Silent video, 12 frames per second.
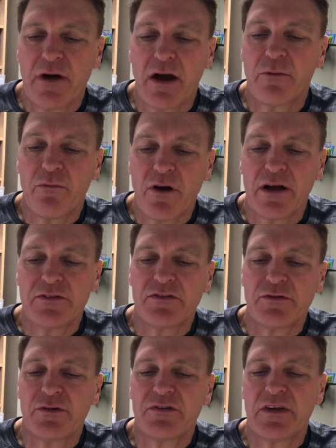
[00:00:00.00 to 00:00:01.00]
our wants
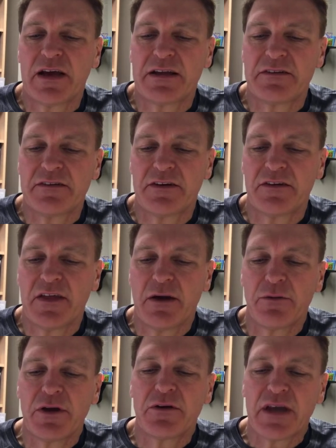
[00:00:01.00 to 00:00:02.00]
to a second tier
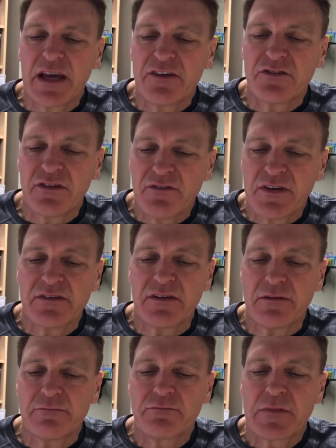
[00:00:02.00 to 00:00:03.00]
that we occasionally visit.